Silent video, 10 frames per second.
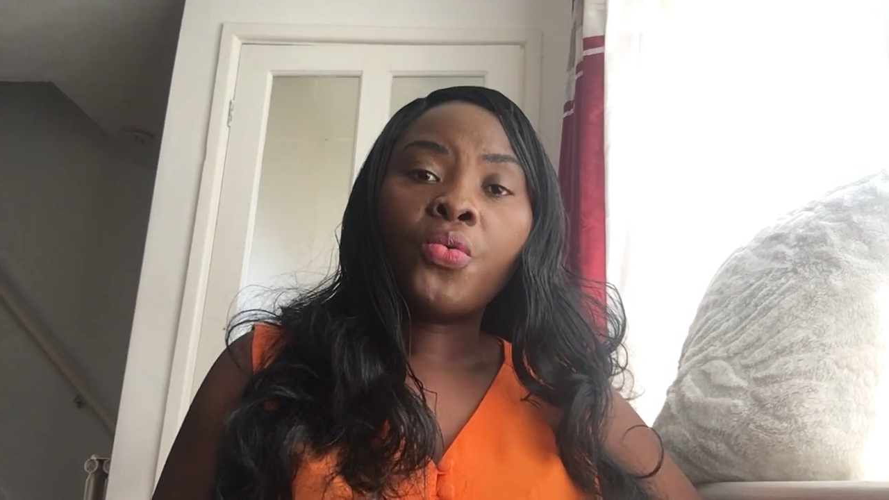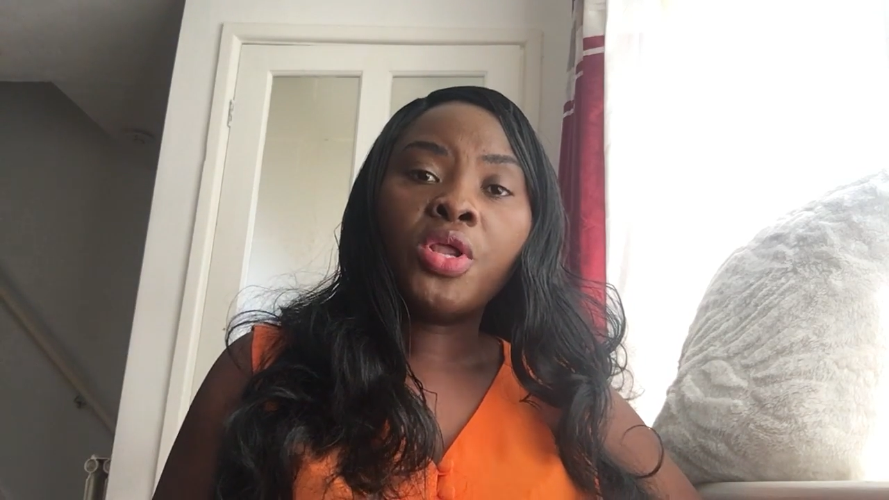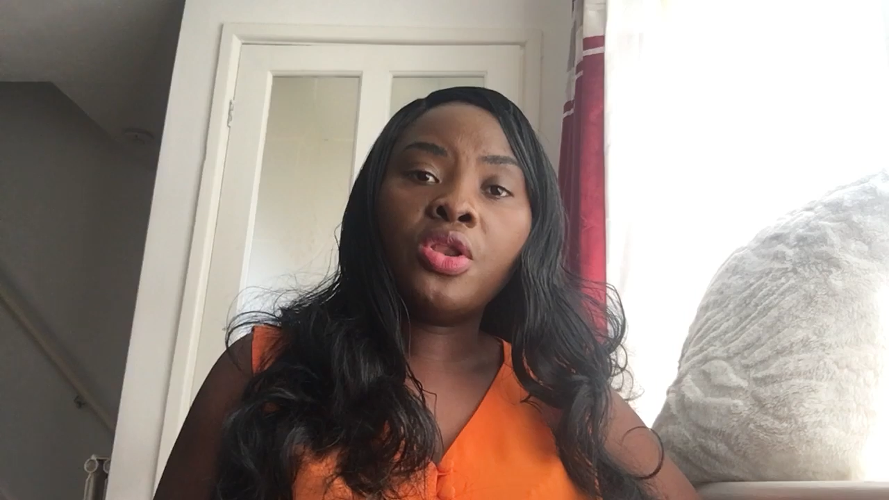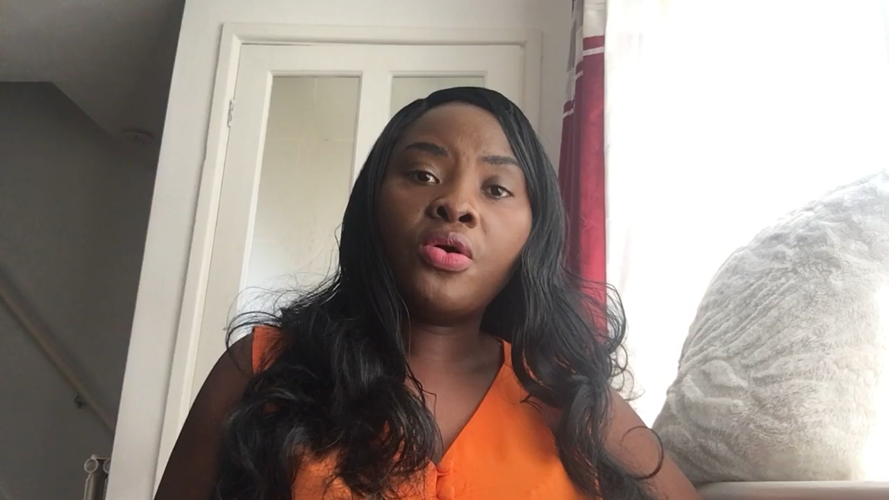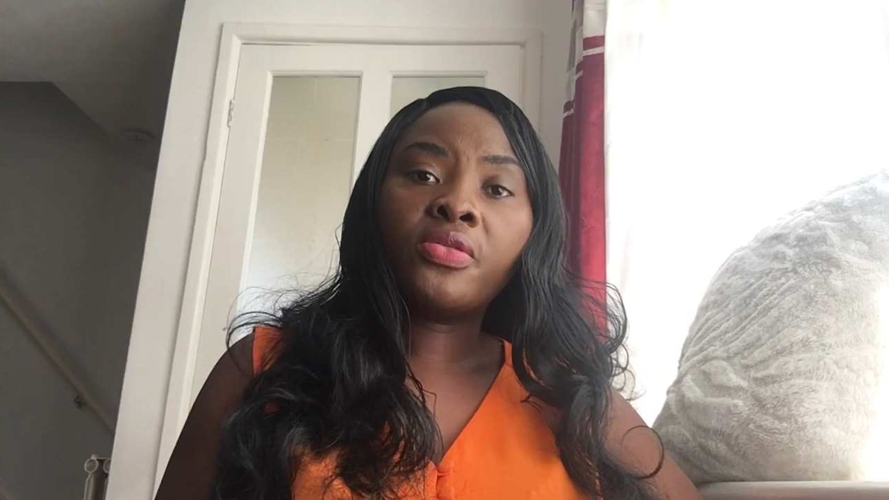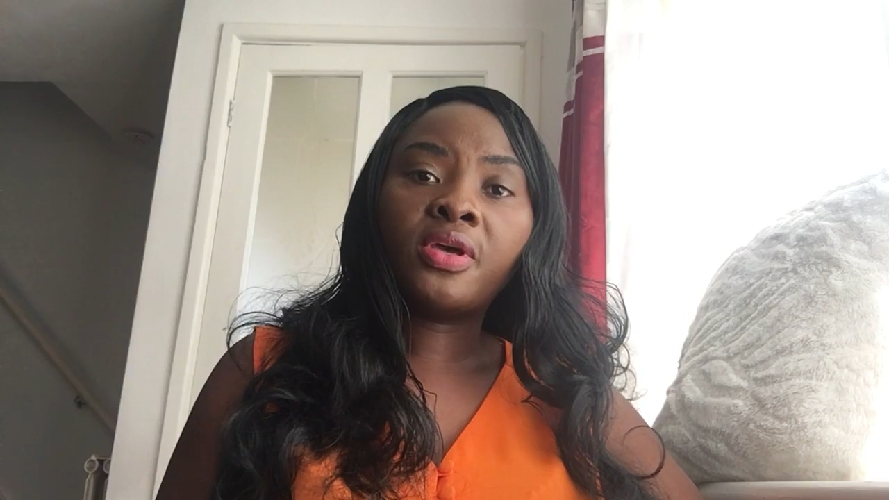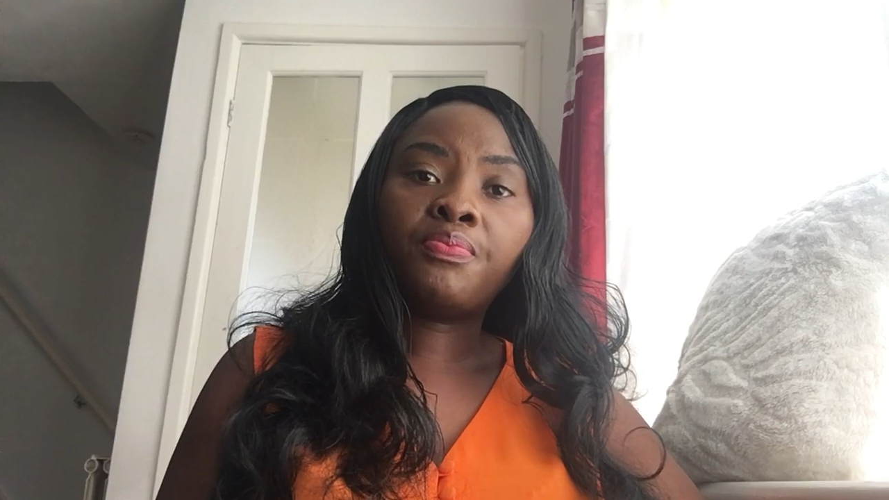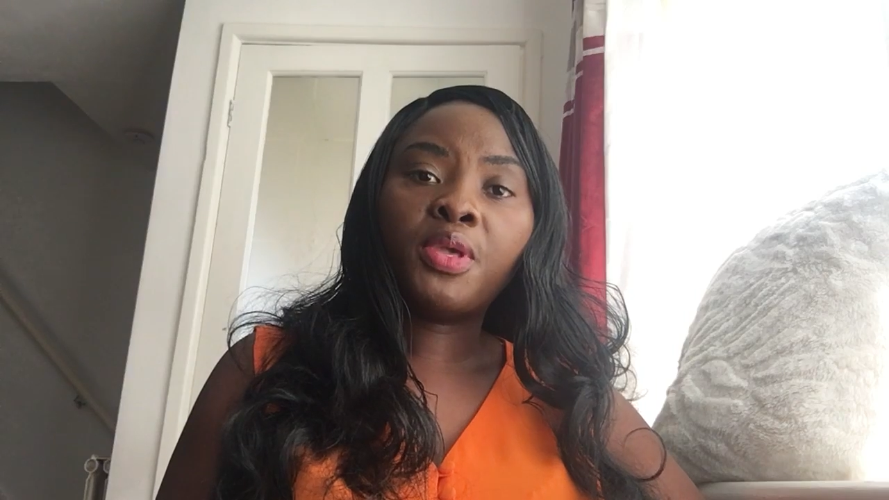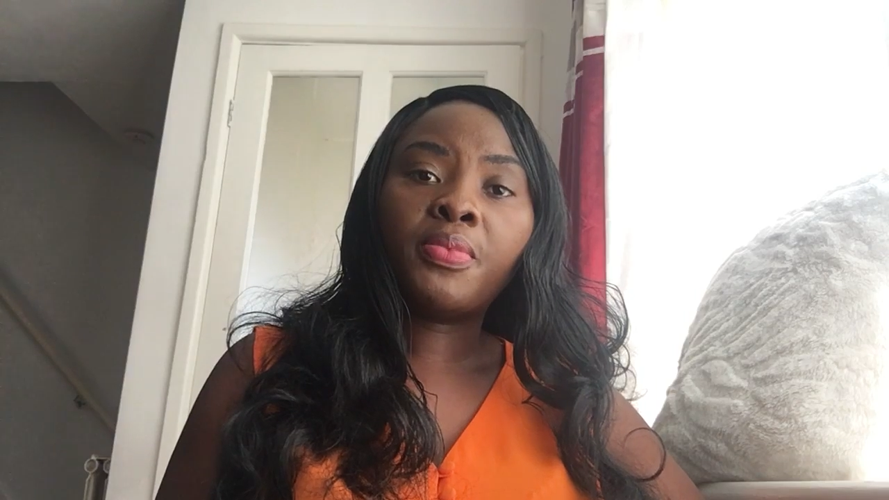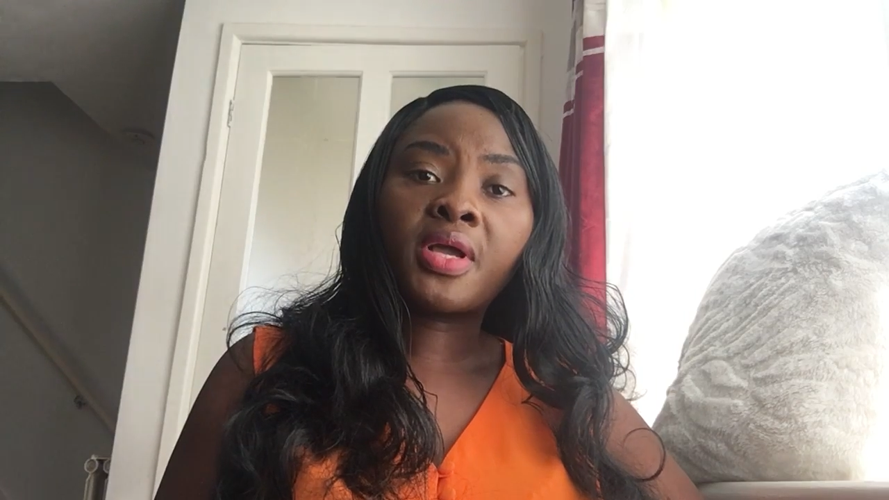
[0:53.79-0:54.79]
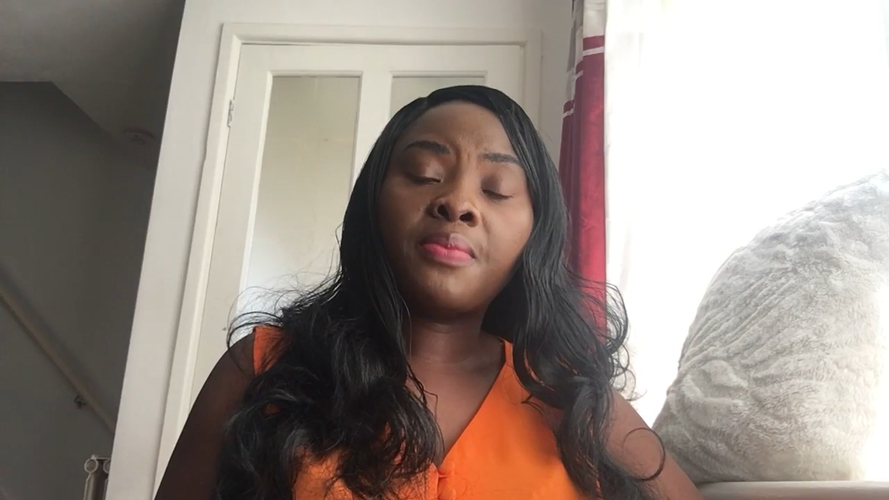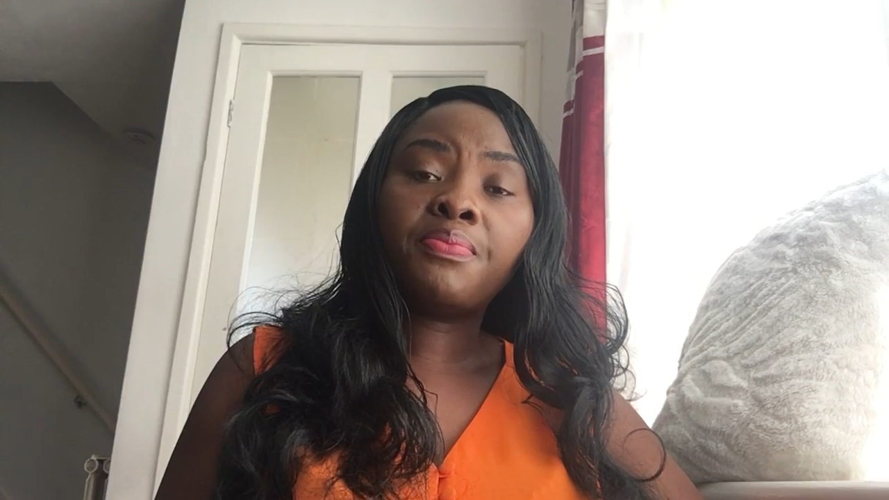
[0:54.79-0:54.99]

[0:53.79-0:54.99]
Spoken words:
We know that people can